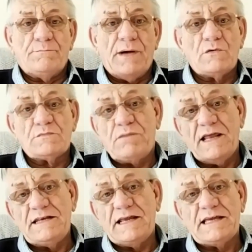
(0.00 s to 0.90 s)
About
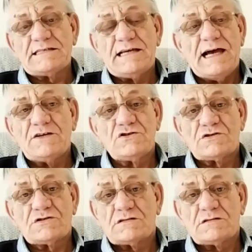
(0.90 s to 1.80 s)
playing the guitar
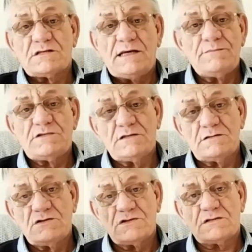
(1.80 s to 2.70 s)
just seemed to
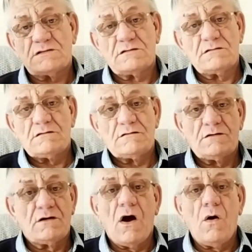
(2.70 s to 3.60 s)
just
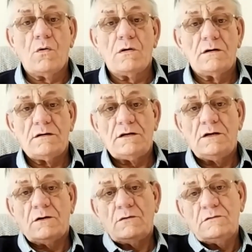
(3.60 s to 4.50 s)
go, you
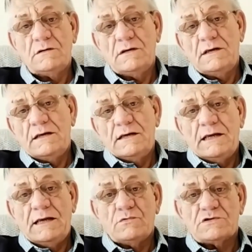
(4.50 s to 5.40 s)
know.
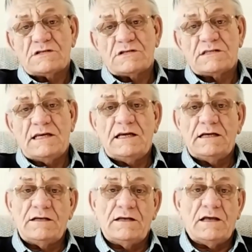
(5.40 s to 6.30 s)
It was a thing,
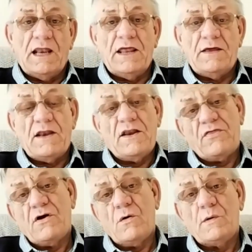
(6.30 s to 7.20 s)
and I, and I, and I
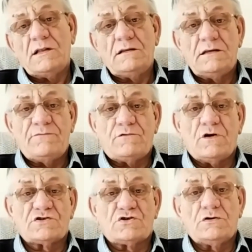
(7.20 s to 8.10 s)
thought, well, if
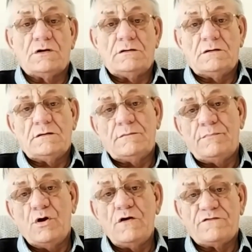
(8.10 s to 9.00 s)
God's going to
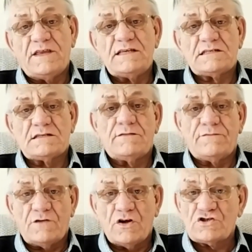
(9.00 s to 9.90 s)
birth this, and
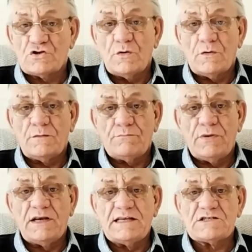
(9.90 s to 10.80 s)
if God's going to
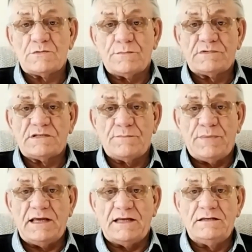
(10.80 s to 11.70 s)
bring this to, to
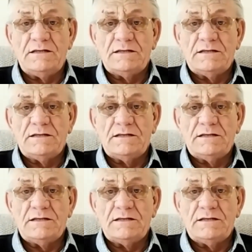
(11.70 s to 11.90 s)
being,